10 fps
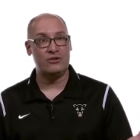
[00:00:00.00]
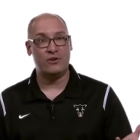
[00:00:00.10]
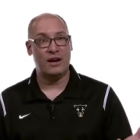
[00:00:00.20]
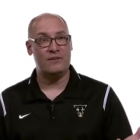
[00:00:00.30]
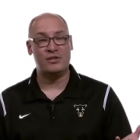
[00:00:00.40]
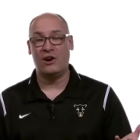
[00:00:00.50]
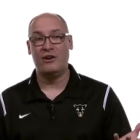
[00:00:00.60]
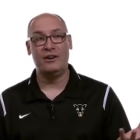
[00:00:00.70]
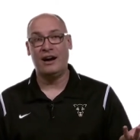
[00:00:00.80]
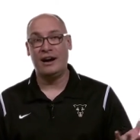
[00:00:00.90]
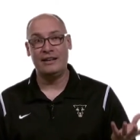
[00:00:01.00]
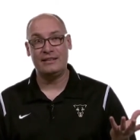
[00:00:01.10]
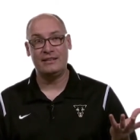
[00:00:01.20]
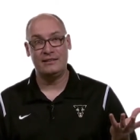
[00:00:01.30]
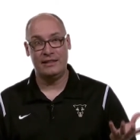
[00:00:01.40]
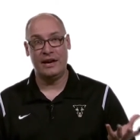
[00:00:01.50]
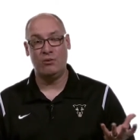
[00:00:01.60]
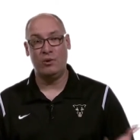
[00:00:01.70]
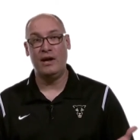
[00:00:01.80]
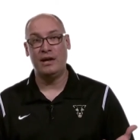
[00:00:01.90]
drives are not
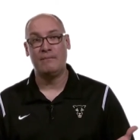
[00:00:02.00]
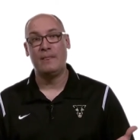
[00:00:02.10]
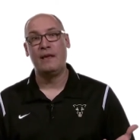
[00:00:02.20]
that way.